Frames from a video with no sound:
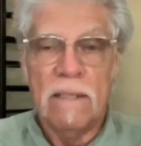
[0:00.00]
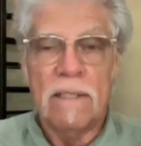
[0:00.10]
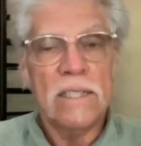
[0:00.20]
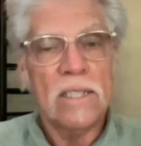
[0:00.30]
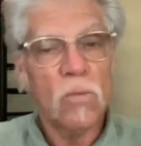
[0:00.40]

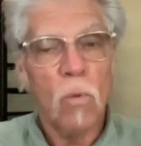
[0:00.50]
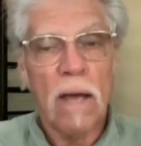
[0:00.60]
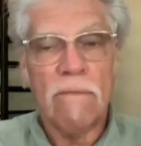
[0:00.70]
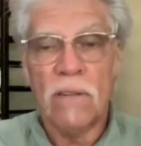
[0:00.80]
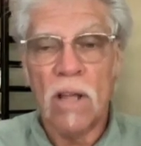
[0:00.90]
This is why
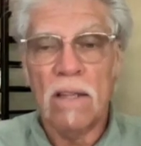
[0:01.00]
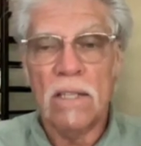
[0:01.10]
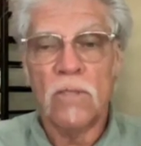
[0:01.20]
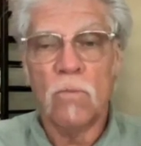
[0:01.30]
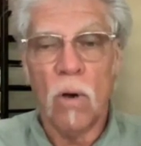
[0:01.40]

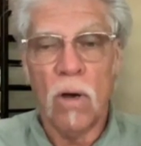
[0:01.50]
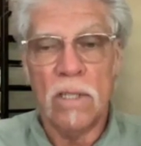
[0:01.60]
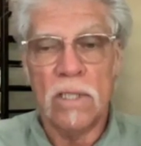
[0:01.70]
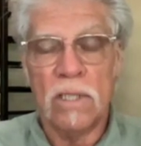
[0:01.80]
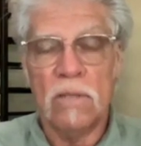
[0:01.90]
flawless
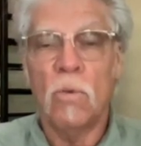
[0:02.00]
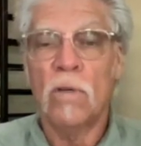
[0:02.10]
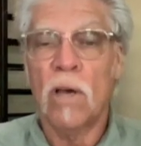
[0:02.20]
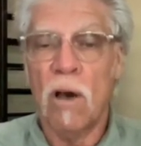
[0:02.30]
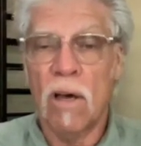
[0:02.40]
wands will
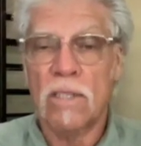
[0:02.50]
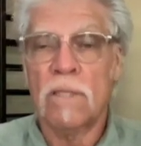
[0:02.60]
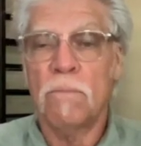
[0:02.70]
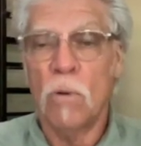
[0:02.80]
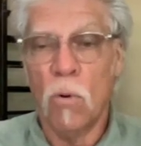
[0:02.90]

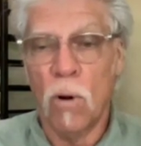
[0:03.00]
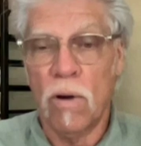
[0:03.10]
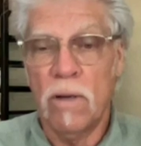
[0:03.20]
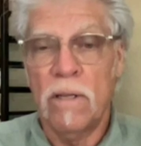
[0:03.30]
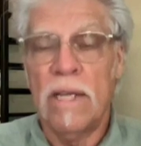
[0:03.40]
cost more
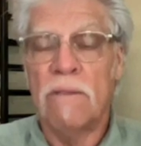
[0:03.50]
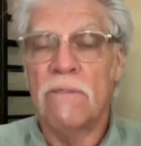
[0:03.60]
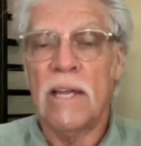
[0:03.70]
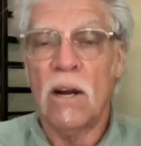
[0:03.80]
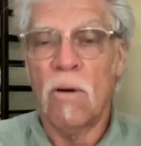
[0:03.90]
if
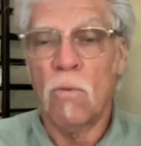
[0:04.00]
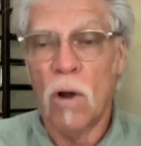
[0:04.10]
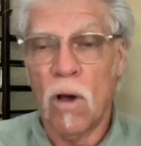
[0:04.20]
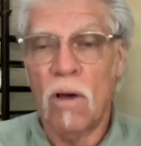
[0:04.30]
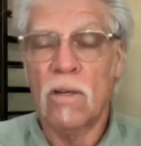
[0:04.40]
they are
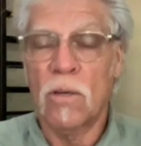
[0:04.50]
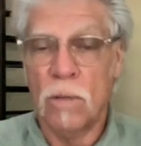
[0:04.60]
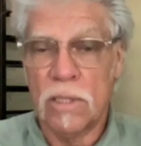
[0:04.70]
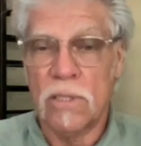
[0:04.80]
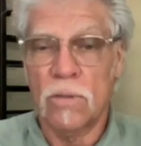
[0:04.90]
raw
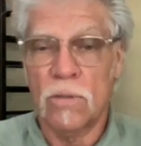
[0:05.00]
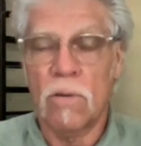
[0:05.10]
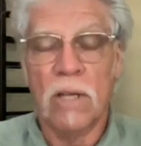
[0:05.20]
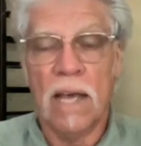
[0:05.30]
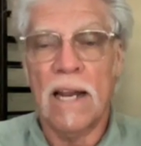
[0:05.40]
crystals or
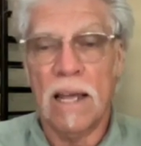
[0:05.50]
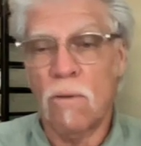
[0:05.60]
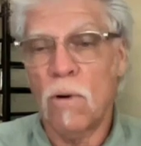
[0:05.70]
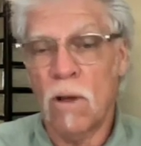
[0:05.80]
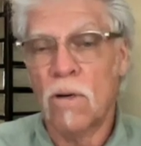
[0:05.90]
cut out
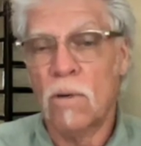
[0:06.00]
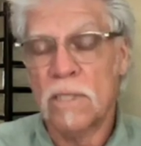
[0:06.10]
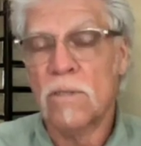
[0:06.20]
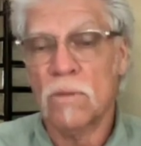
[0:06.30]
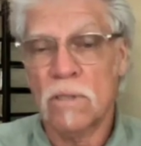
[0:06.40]
of raw
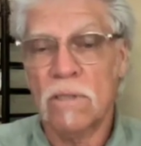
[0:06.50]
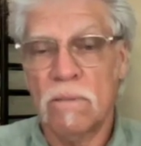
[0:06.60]
crystals.